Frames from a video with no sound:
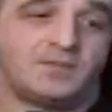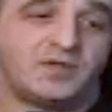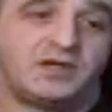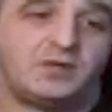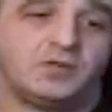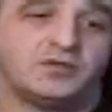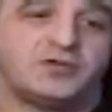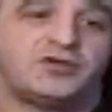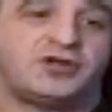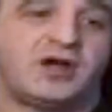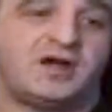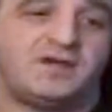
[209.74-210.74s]
you will
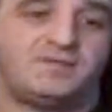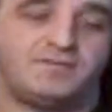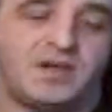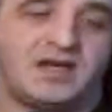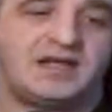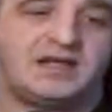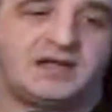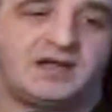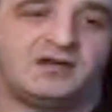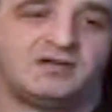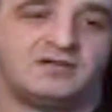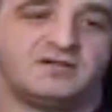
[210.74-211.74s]
shave many
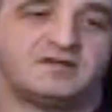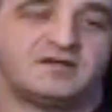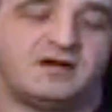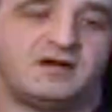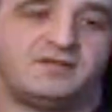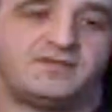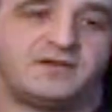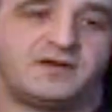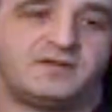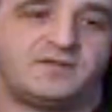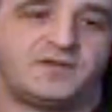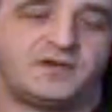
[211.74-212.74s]
years off
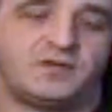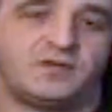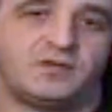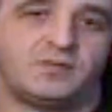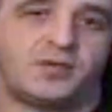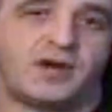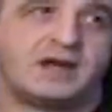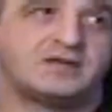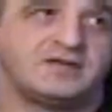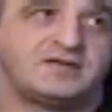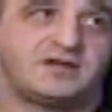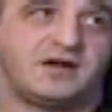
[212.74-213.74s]
of your
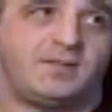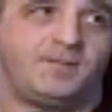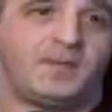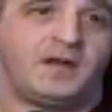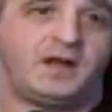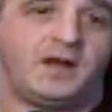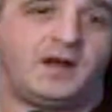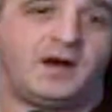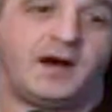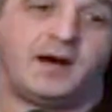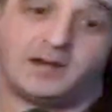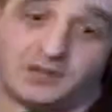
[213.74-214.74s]
practice time.
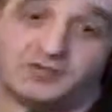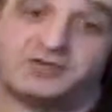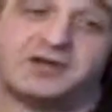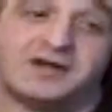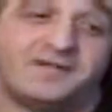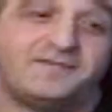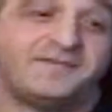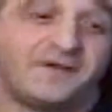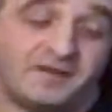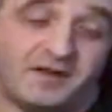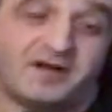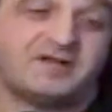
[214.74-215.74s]
You'll shave
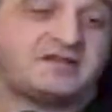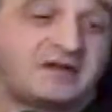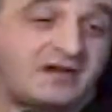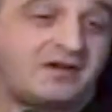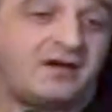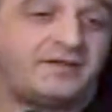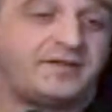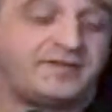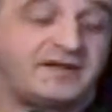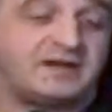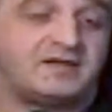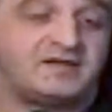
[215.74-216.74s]
a lot of skin off your
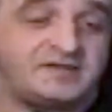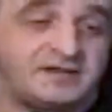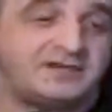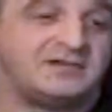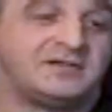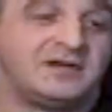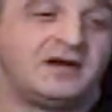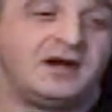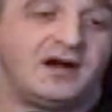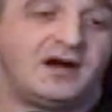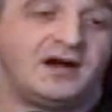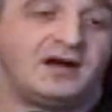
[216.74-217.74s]
fingers too,
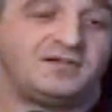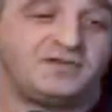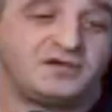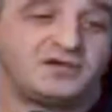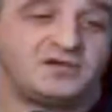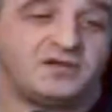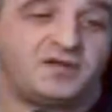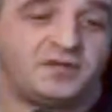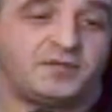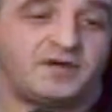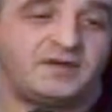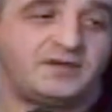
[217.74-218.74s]
if you're doing it
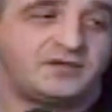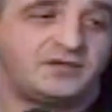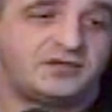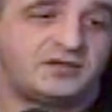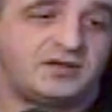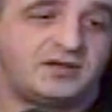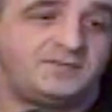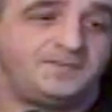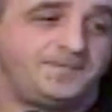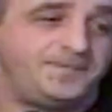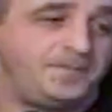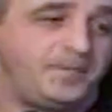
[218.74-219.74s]
the way that you should.
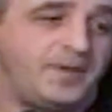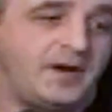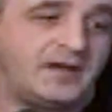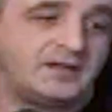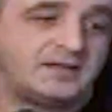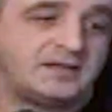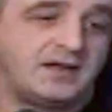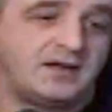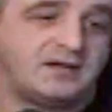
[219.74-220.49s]
But